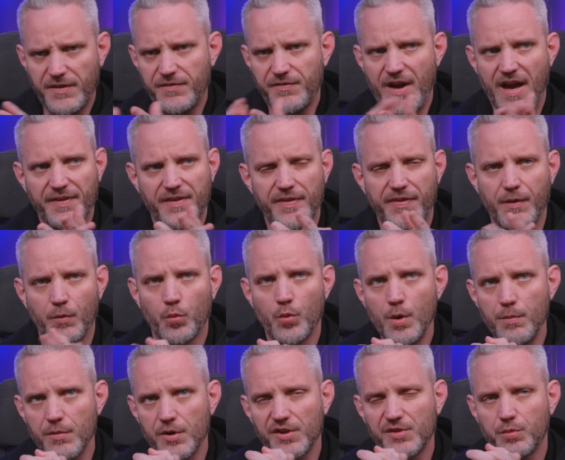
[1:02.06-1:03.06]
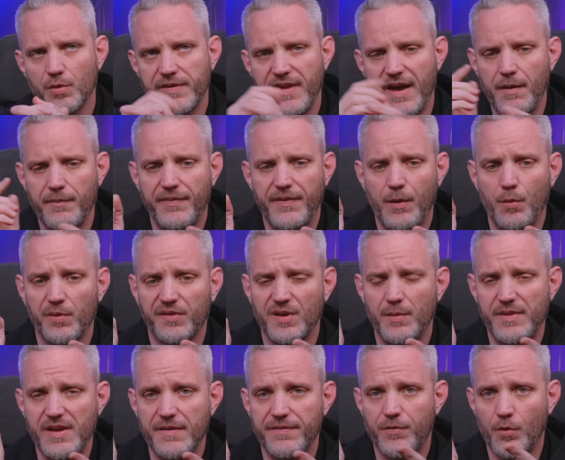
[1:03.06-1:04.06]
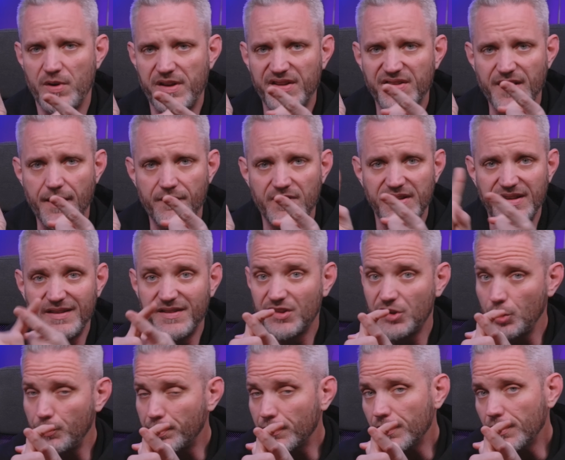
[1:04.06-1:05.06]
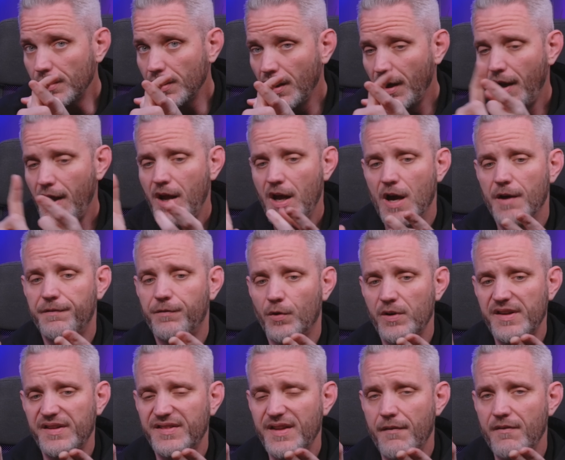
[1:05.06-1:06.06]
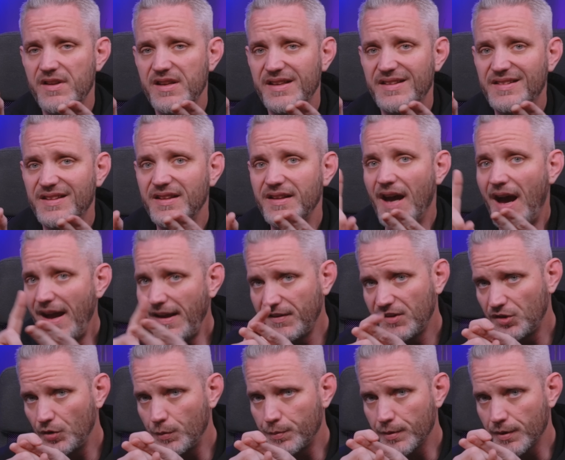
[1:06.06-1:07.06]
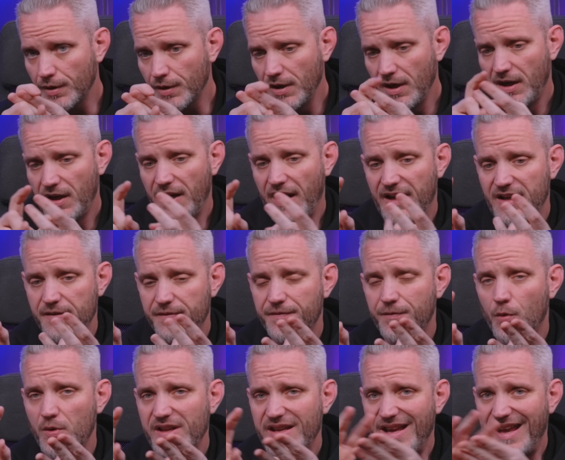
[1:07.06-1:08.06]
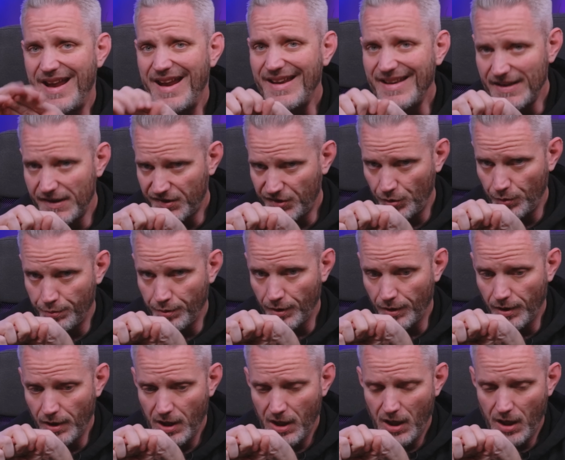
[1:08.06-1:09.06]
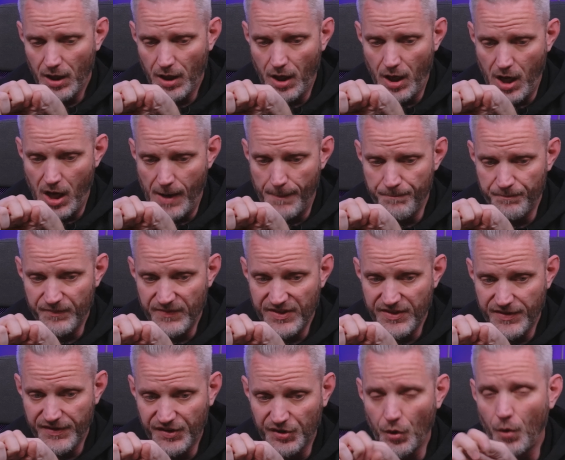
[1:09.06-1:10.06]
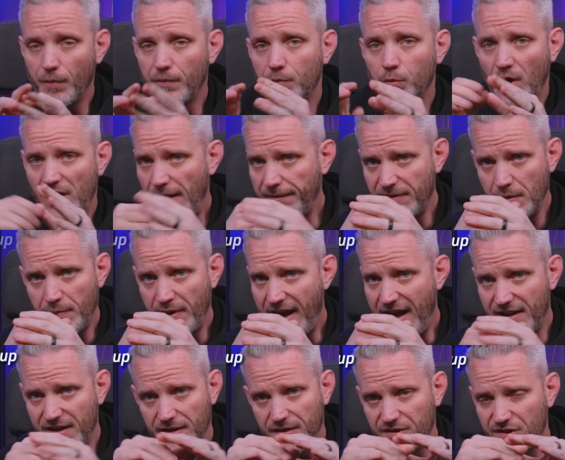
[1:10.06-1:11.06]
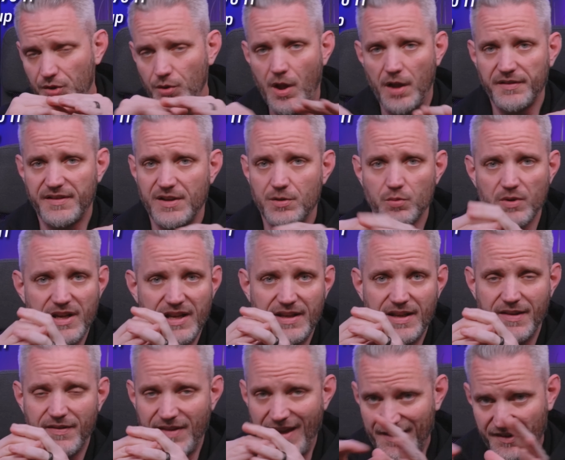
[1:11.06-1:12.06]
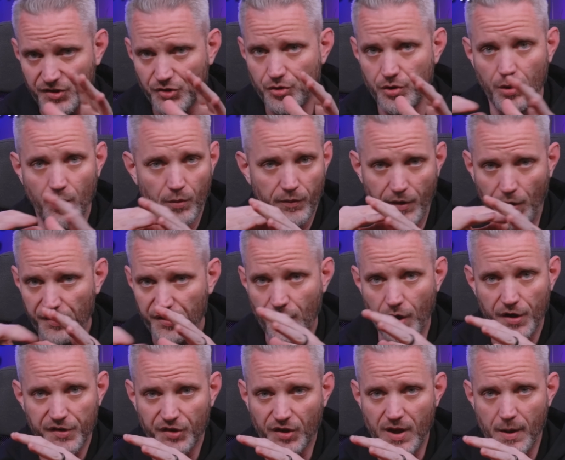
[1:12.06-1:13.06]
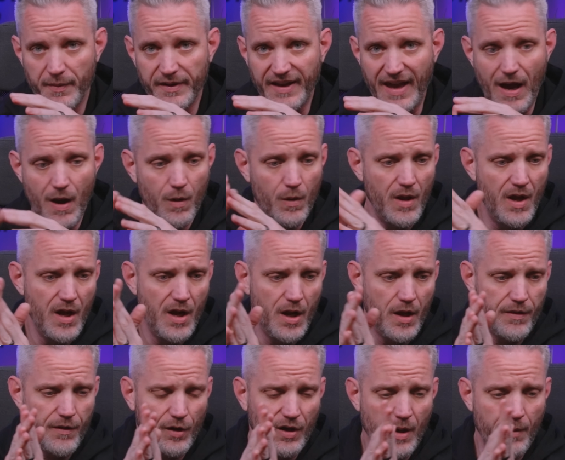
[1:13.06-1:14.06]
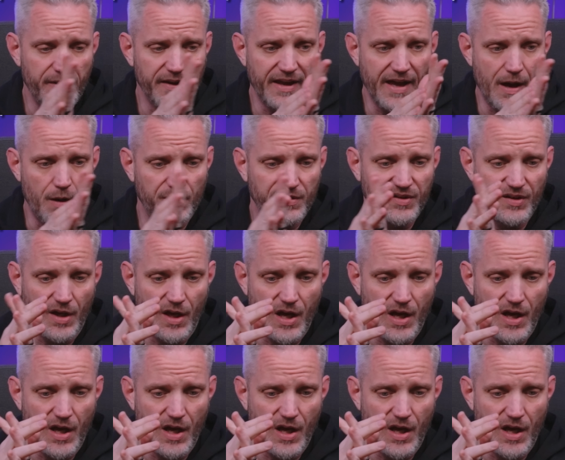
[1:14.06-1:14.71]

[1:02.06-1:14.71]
the fact that the rumors were that there was going to be a 4070 Super, a 4070 Ti Super, and a 4080 Super. So right off the bat, too long didn't read, that's true. Those cards are coming out. They're coming out